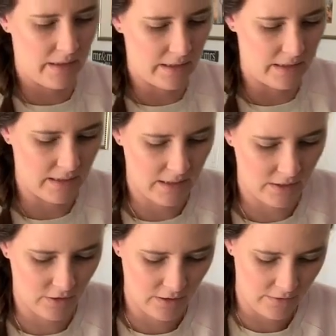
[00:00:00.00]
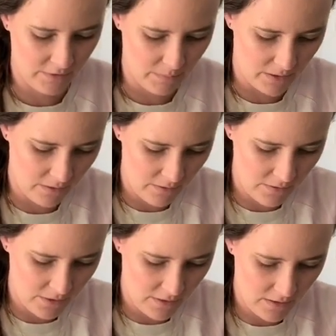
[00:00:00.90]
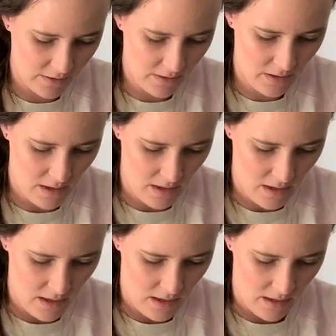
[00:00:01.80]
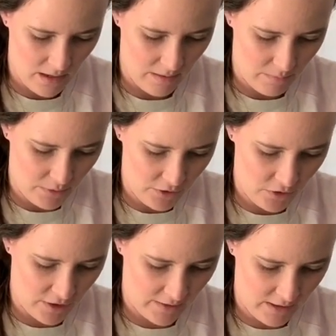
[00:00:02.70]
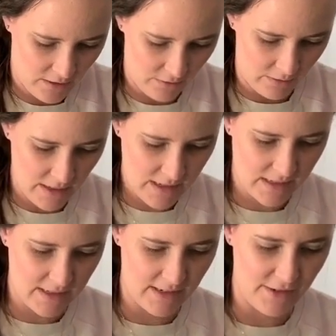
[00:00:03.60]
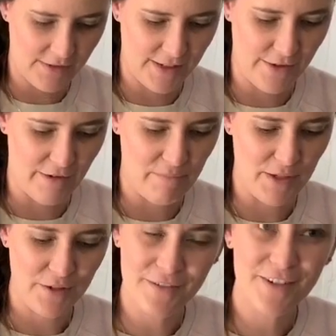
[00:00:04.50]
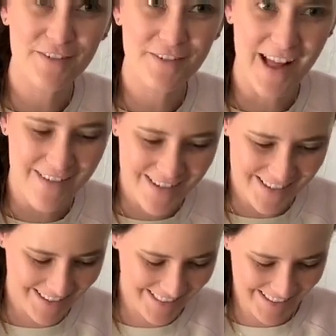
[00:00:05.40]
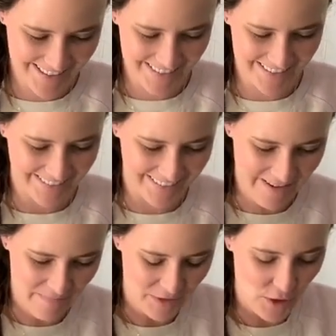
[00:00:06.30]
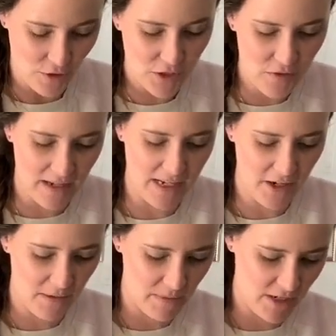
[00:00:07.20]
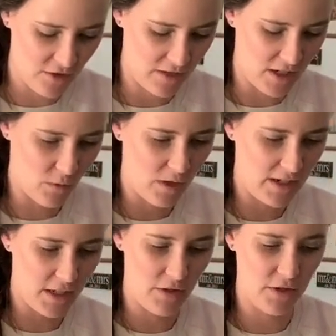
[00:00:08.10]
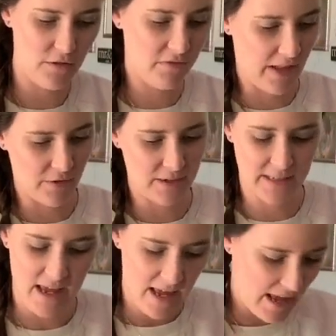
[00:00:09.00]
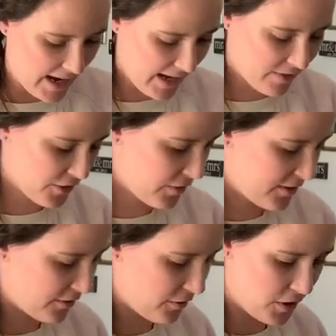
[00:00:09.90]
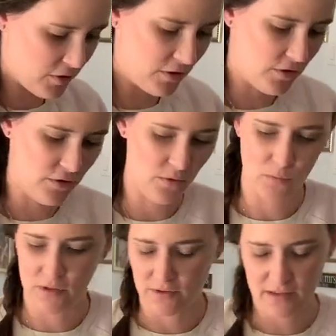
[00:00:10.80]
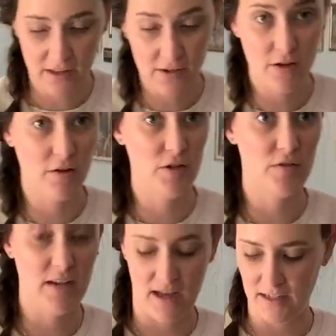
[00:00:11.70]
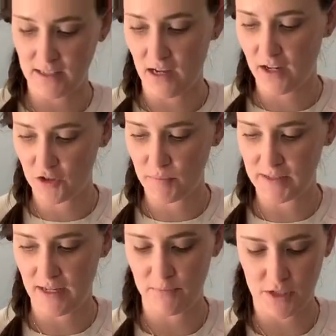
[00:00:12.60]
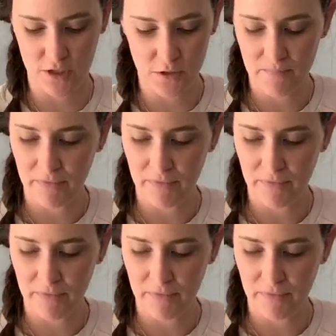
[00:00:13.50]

And again, you're gonna flip it over and push gently to release, and you see you have beautiful flowers on there. So you can do any combination that you want. You can do flowers and the crystal, you can do one or the other, you can do none. It's 100% up to you.